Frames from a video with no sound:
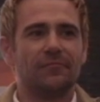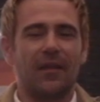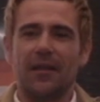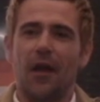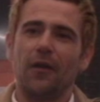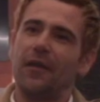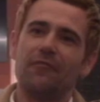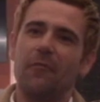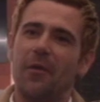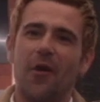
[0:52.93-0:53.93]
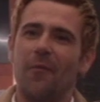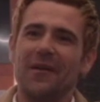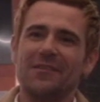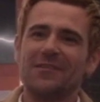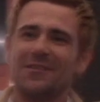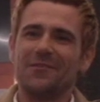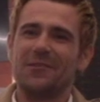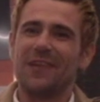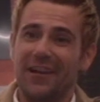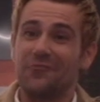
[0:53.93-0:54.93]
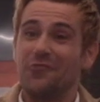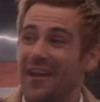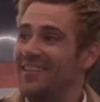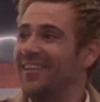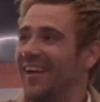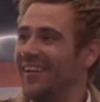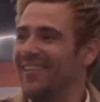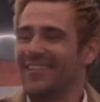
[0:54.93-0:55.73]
I can't get from the comics. Yeah. So it's kind of creating that.